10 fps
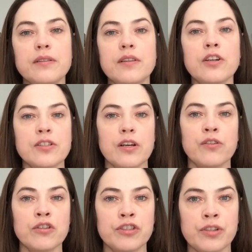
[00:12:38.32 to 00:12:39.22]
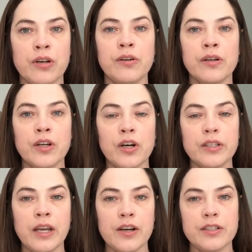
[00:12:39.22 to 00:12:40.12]
there's a grocery store
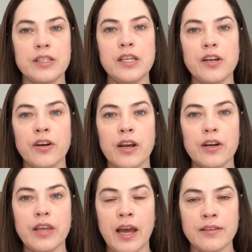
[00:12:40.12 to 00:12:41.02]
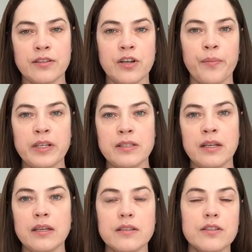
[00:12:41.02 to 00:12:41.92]
called Harris Teeter here that has a Starbucks
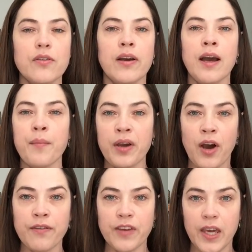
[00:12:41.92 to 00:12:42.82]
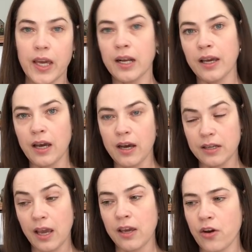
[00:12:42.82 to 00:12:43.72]
in it. So I got my coffee and I got
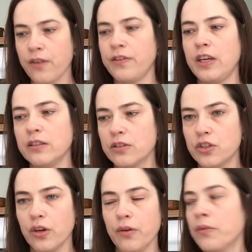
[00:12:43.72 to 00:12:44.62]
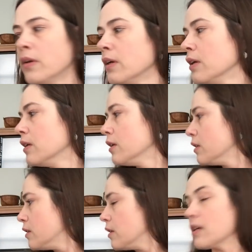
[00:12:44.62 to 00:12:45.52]
a coffee to go.
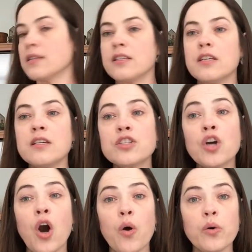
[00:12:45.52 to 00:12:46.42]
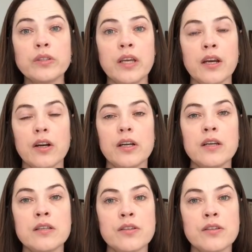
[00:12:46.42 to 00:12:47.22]
Because it is cold here. It